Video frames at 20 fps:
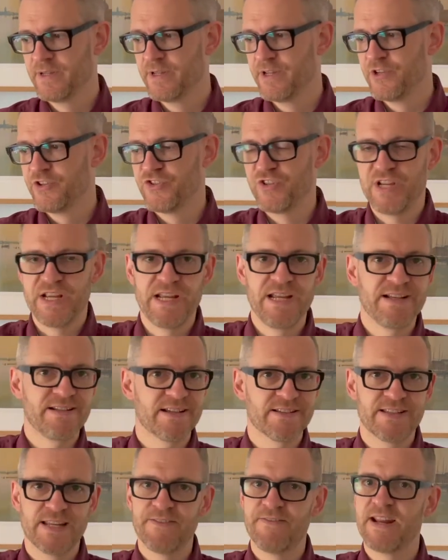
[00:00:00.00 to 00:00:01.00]
She
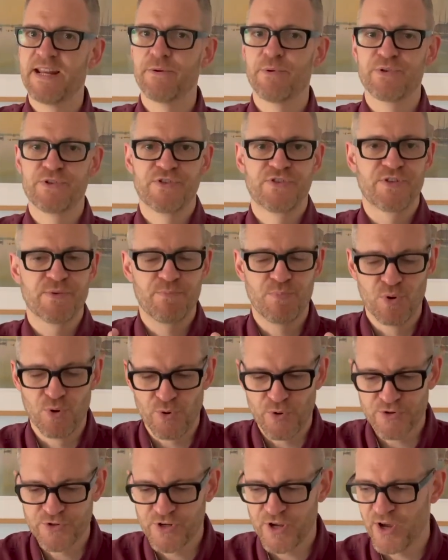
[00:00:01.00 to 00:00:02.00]
doesn't have anyone to
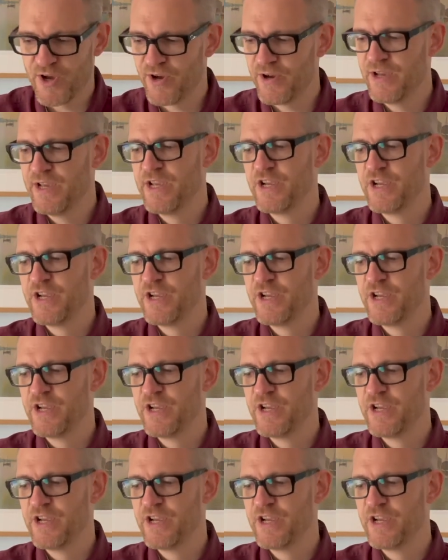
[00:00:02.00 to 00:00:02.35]
support her.